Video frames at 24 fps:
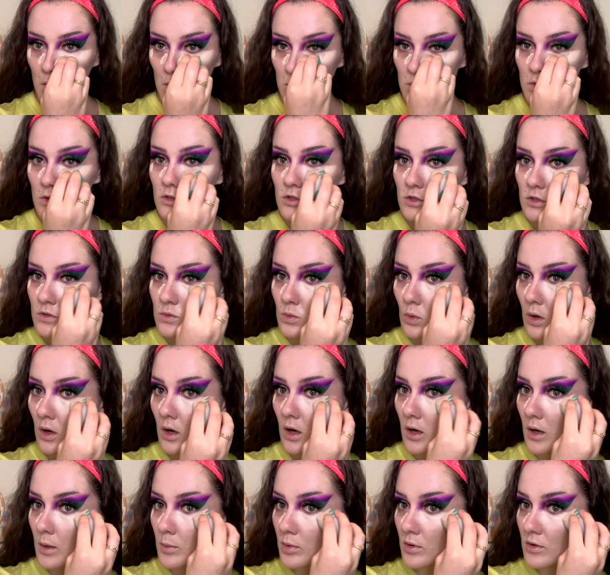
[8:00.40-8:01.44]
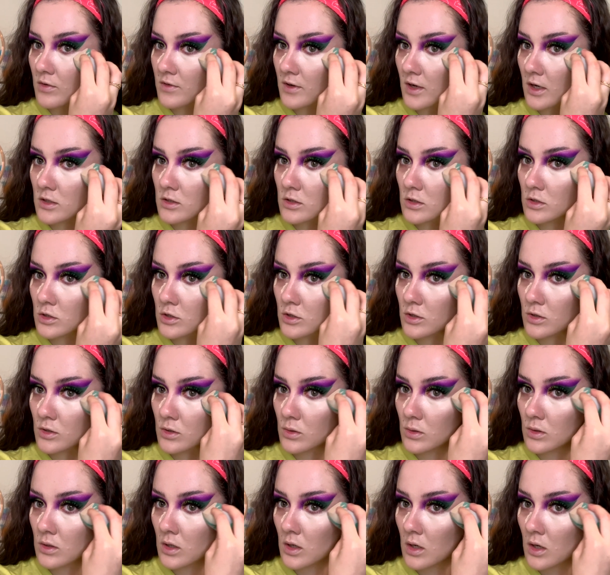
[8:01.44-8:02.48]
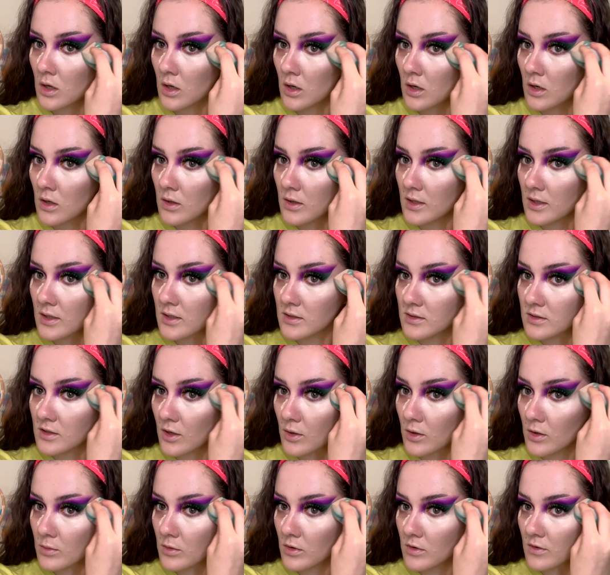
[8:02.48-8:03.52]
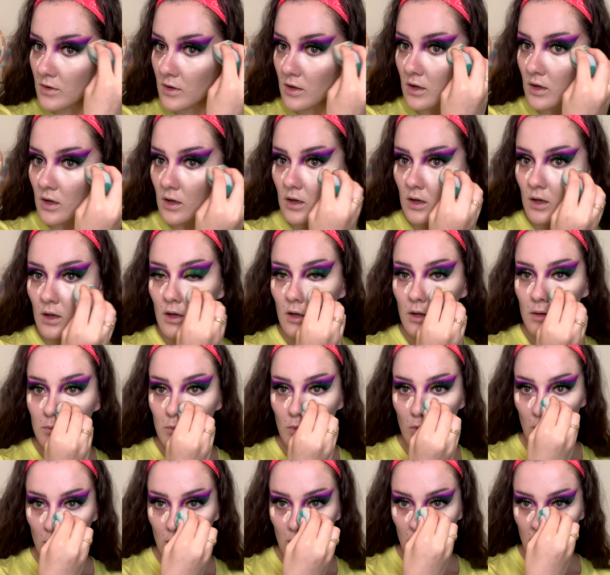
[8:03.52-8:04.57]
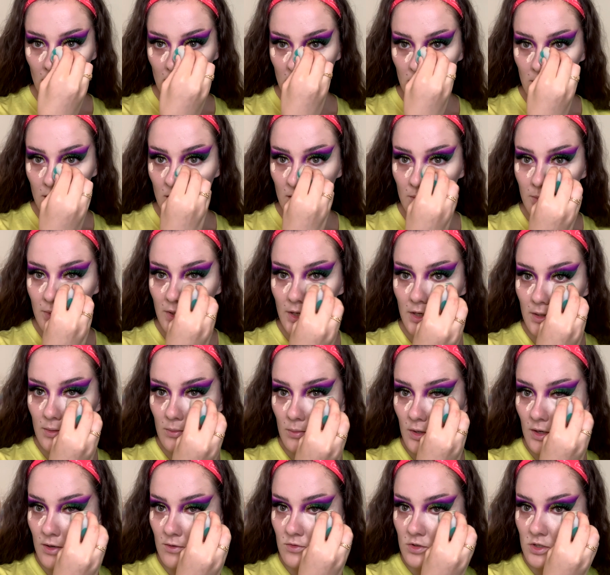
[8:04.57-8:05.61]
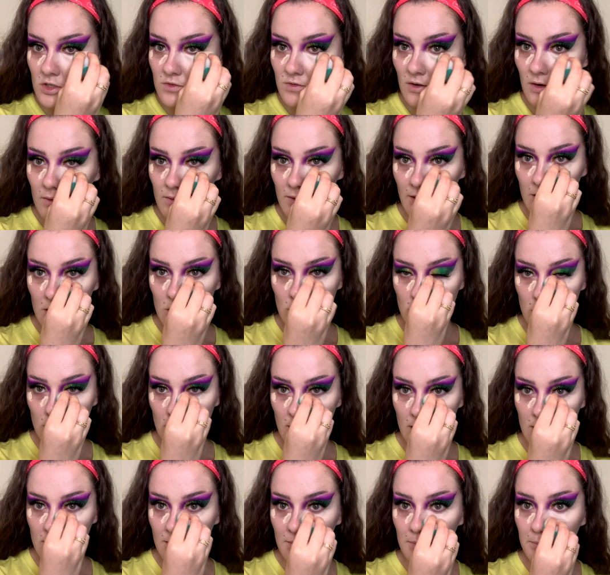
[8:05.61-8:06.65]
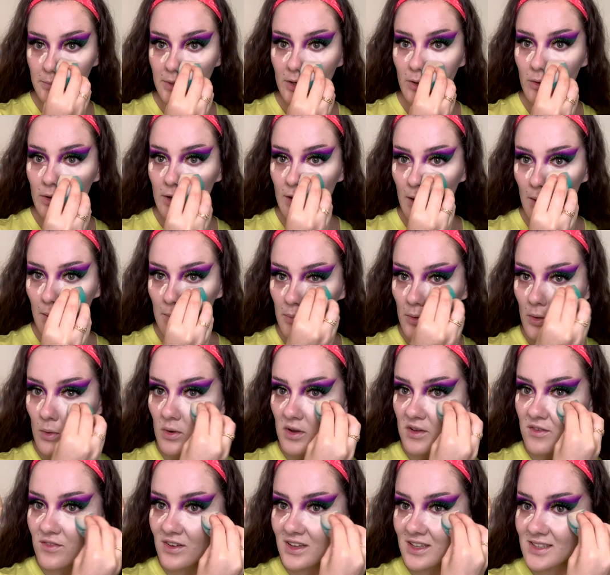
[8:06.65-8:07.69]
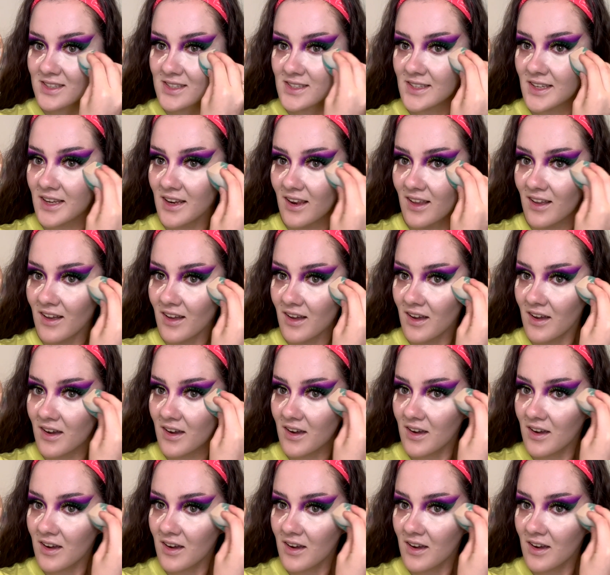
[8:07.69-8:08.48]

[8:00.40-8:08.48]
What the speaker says: Which is what I prefer to do, is go in with a more lighter medium coverage foundation and then build up with concealer.